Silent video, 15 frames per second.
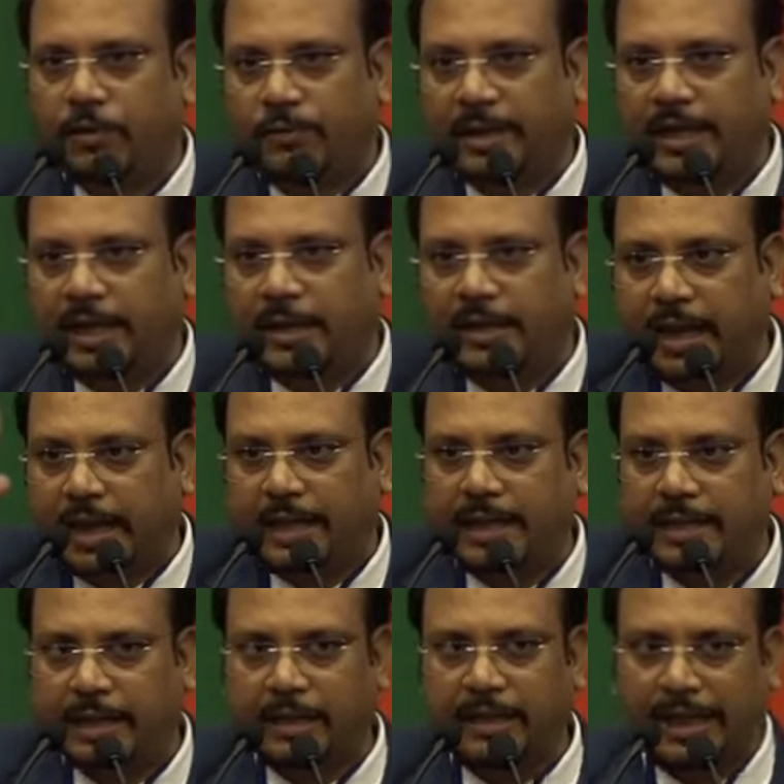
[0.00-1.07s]
we can
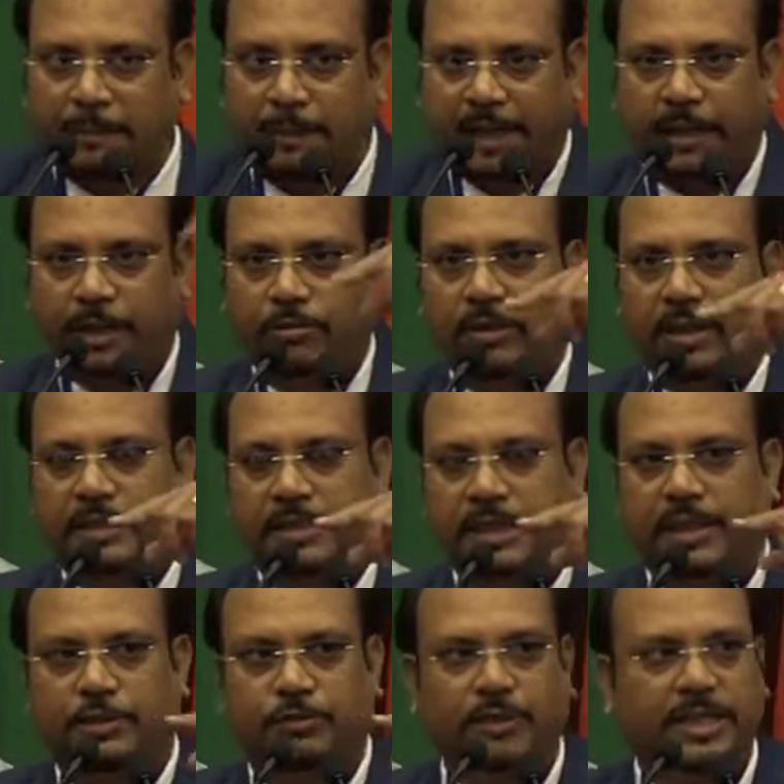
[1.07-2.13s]
target at that particular
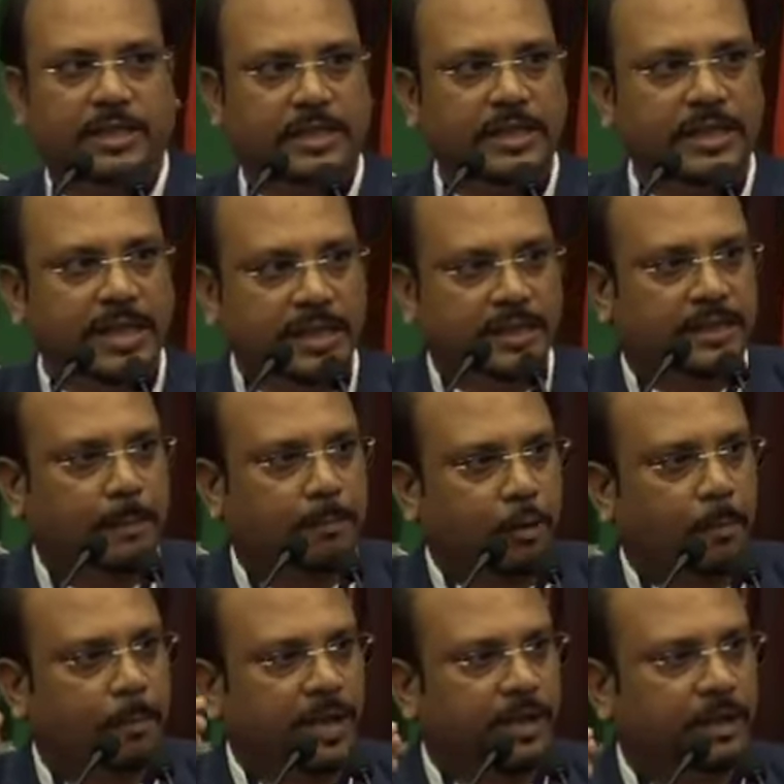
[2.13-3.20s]
cells which needs the
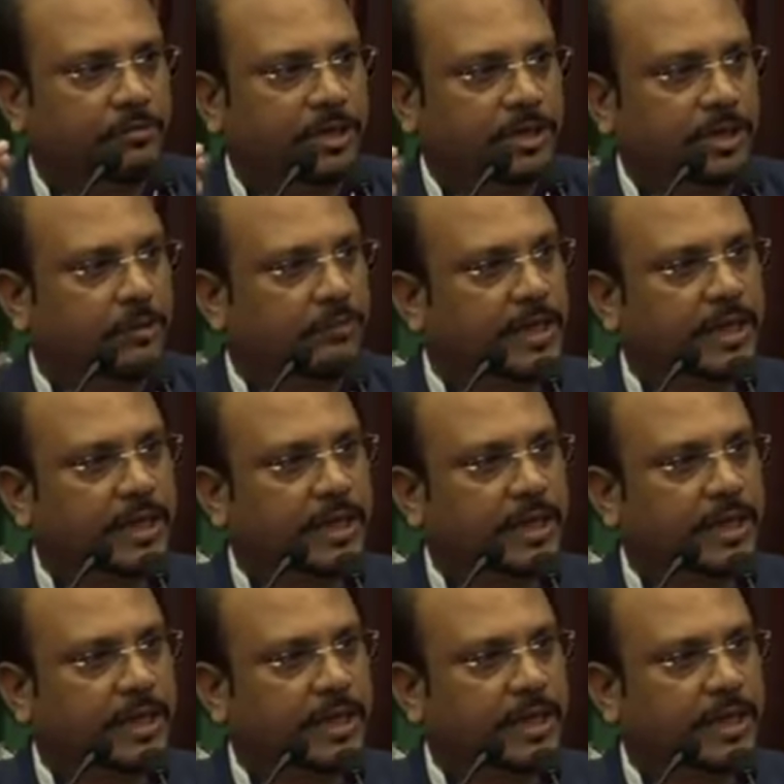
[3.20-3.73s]
proper nutrition.